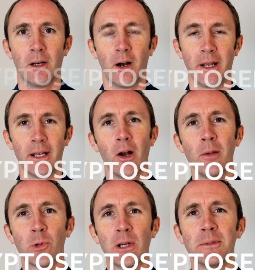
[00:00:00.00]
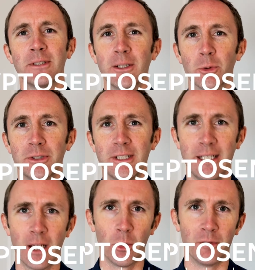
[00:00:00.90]
Hi, I'm Graham Steele,
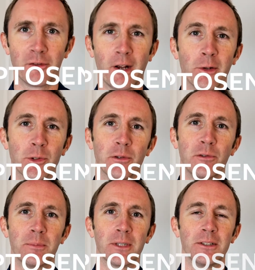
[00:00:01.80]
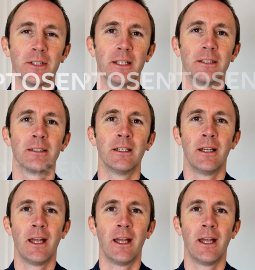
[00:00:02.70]
CEO and founder of Cryptosense,